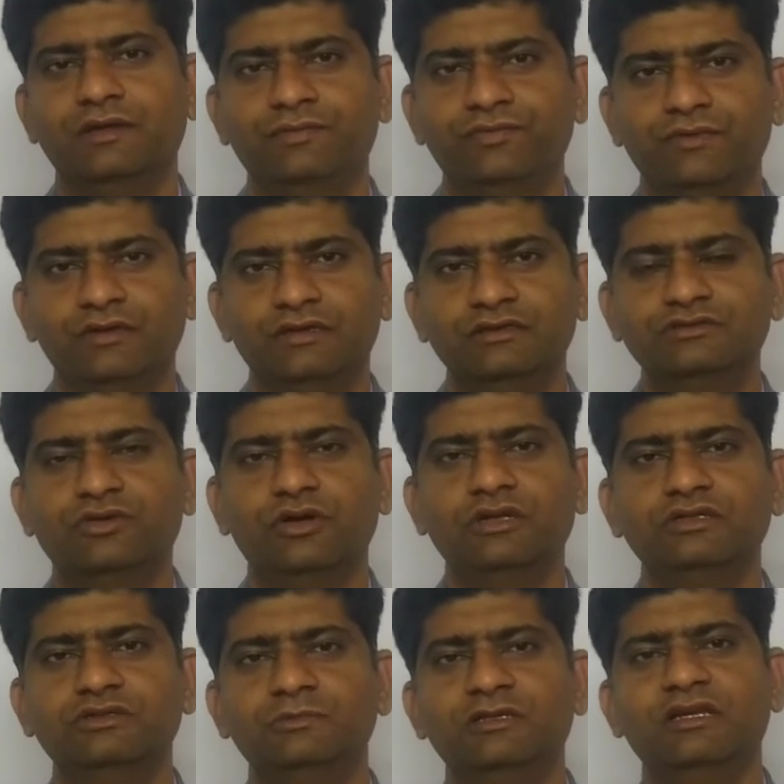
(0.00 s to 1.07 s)
is going to
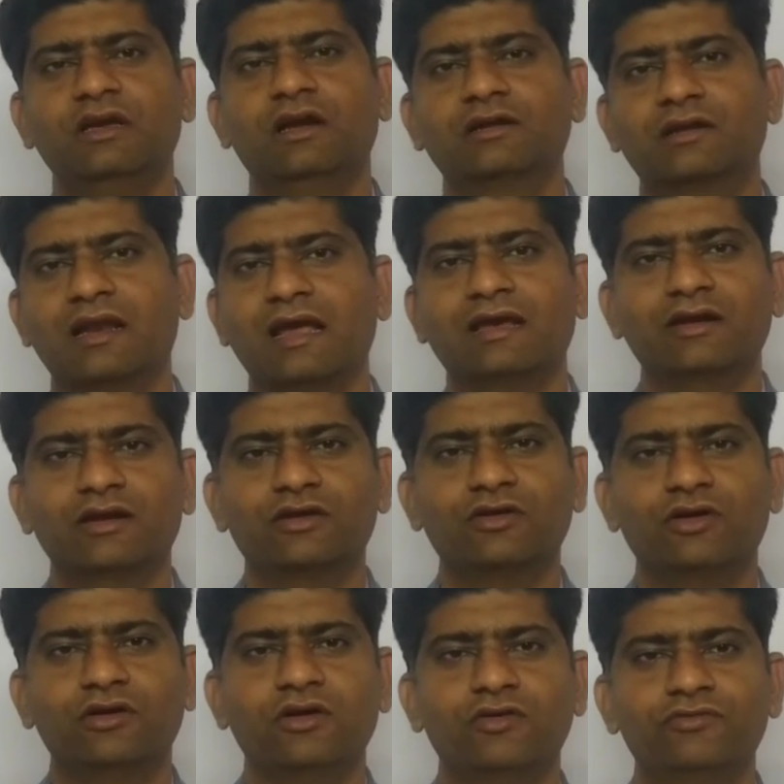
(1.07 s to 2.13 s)
be a track record
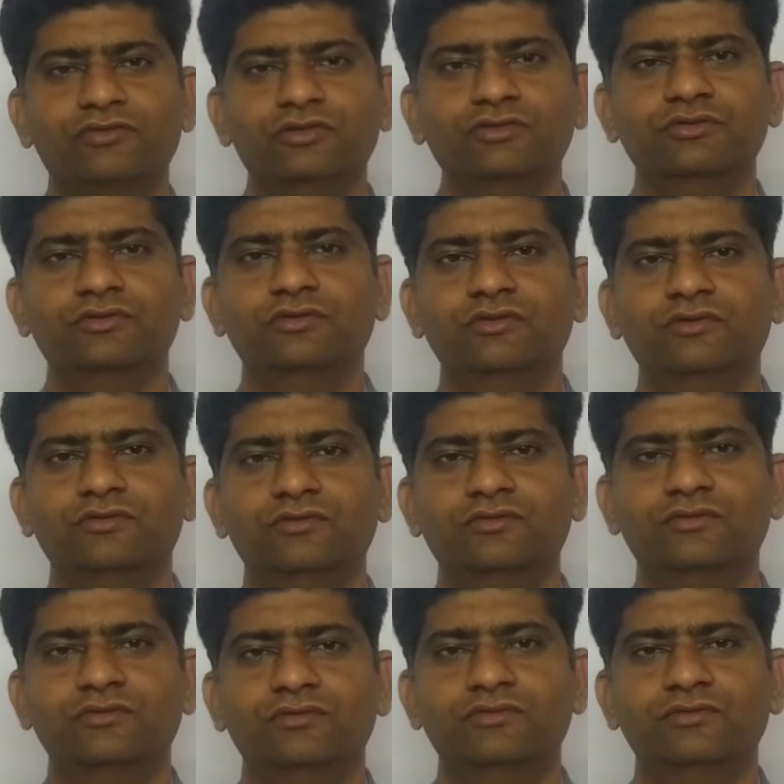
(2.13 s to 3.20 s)
of you
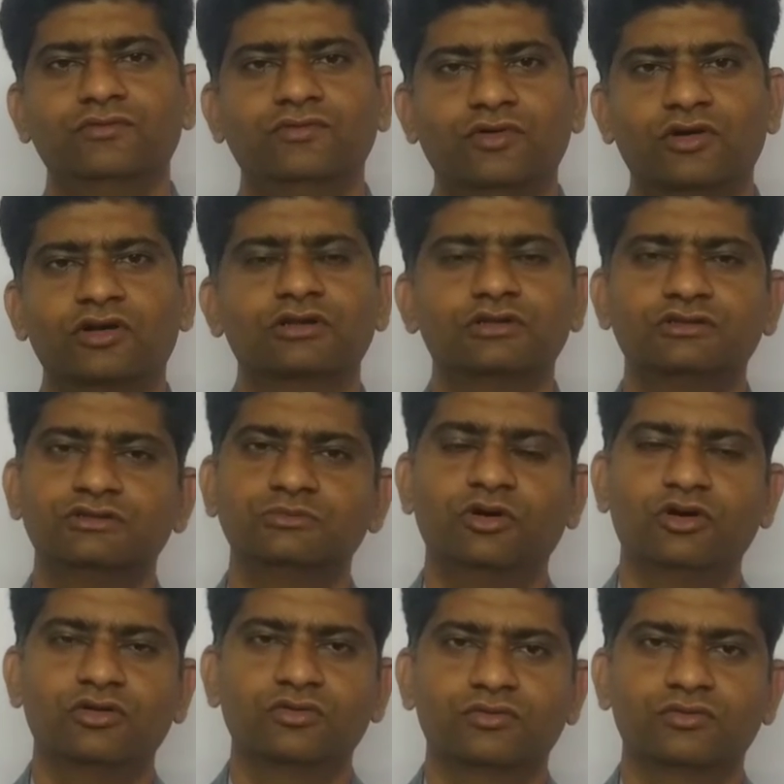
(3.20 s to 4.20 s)
for tomorrow,